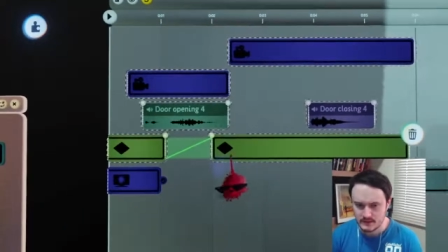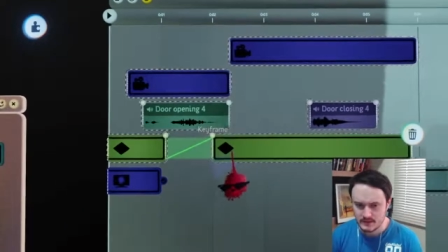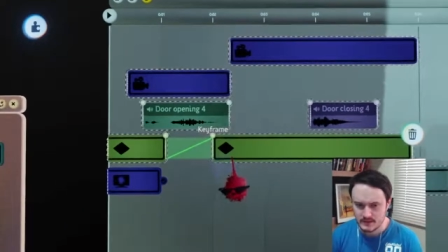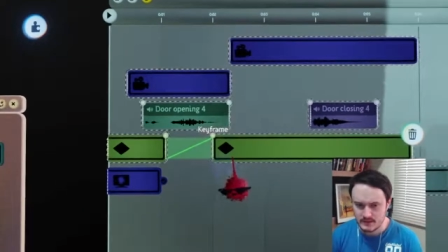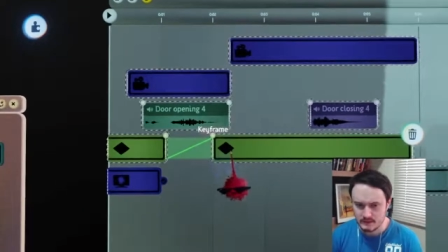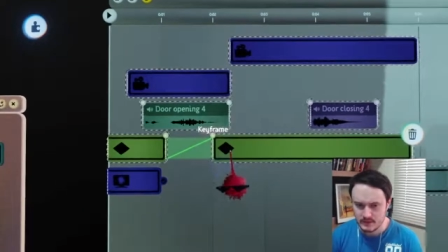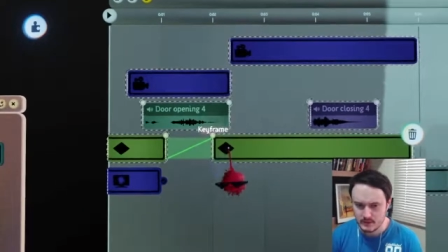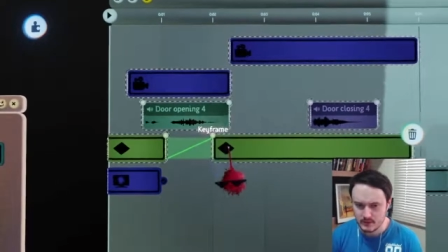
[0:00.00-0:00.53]

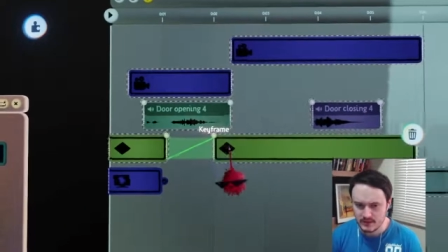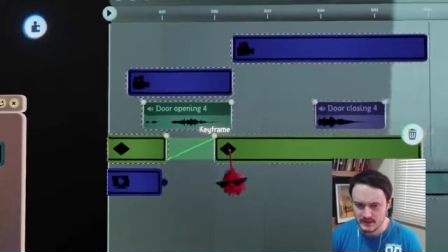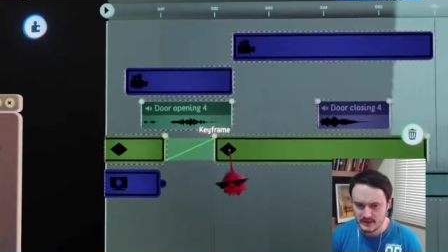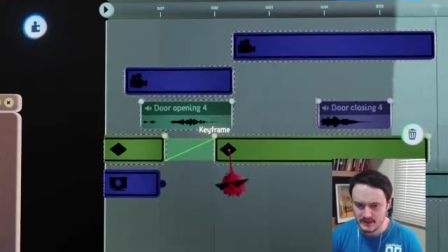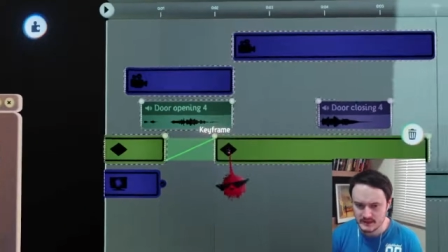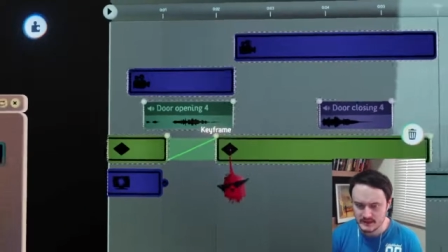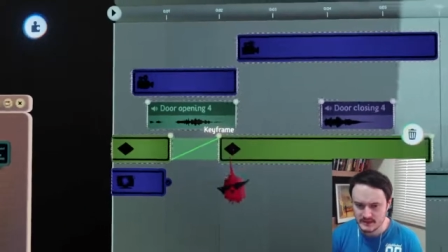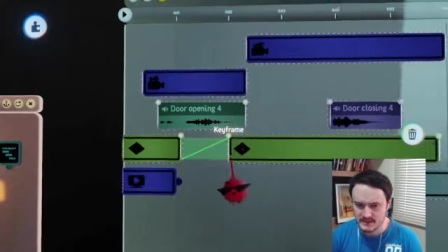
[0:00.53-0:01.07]
If we want
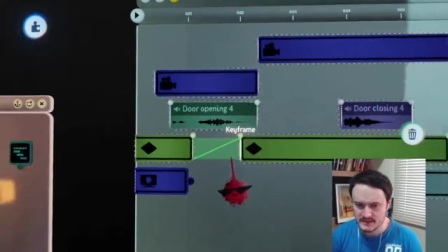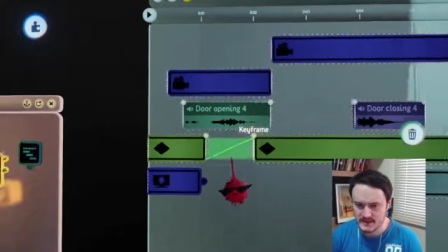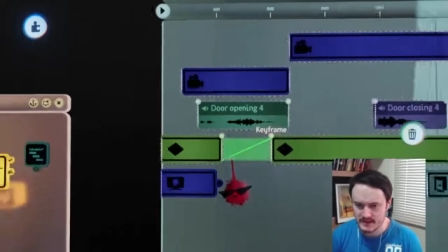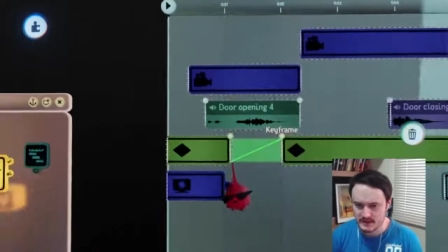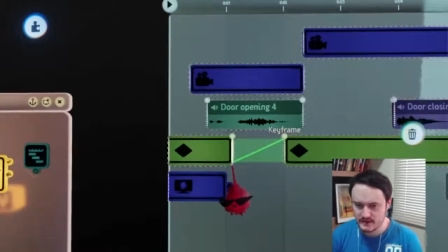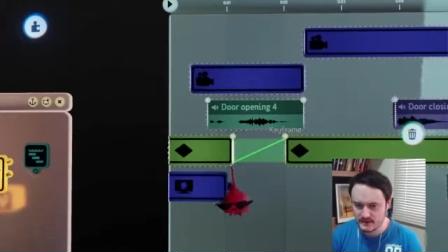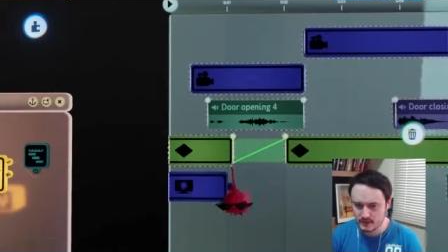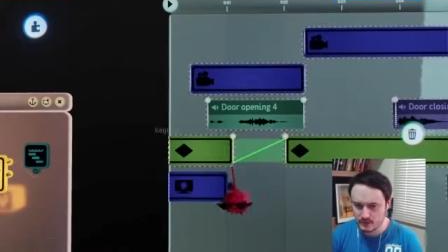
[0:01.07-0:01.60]
to stare
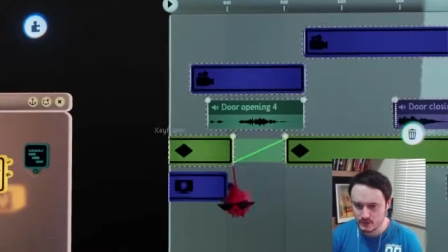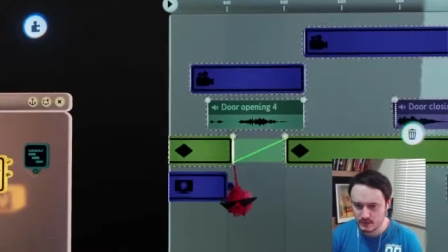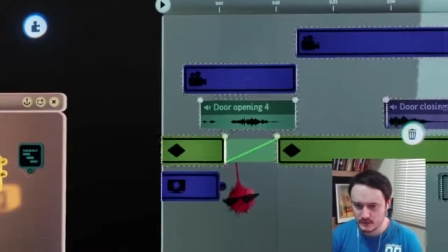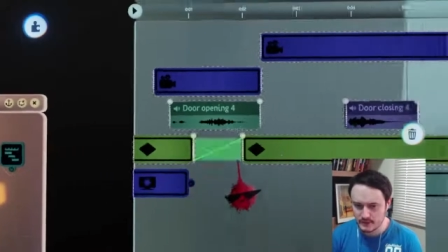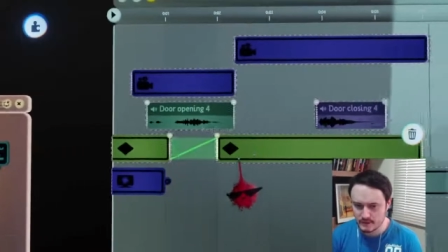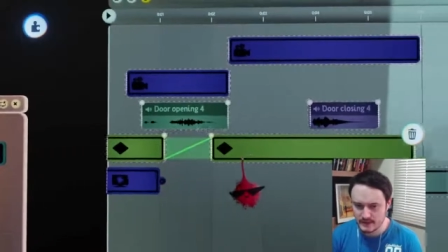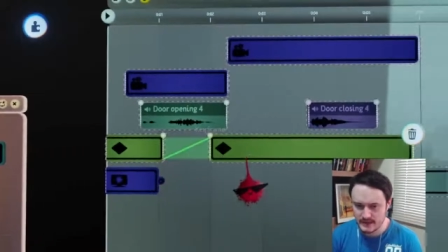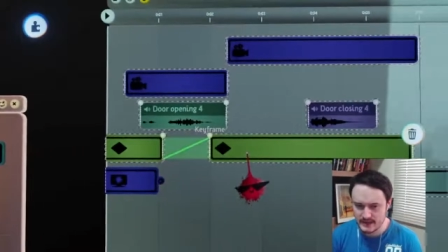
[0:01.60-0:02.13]
at the door
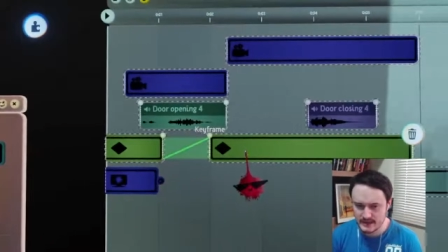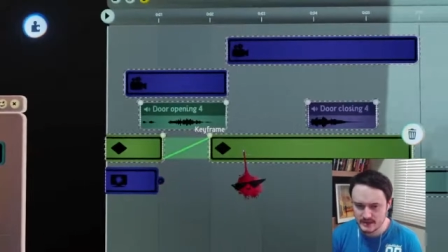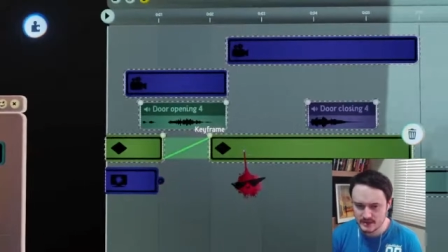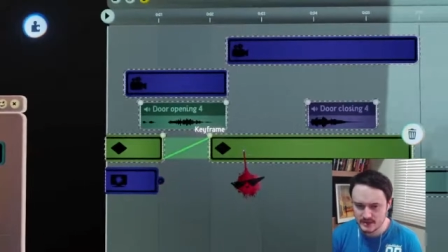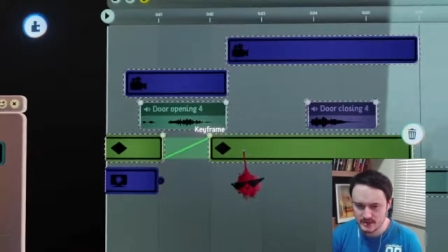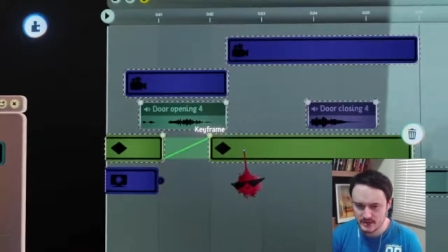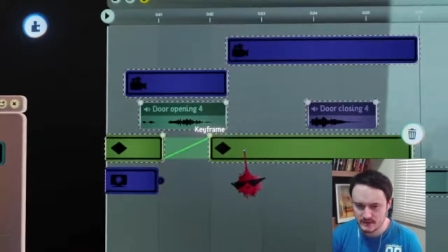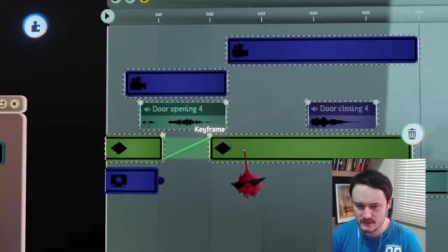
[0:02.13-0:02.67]
for an
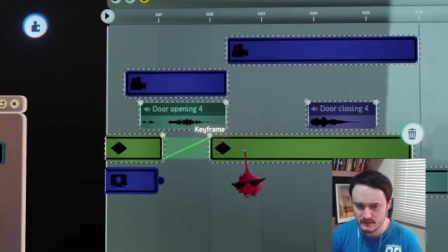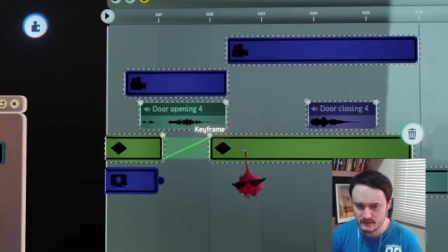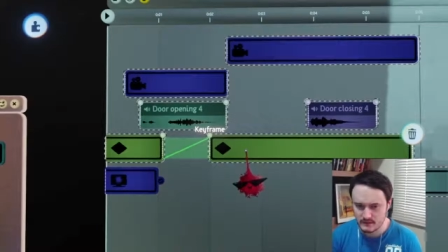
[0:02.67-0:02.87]
extra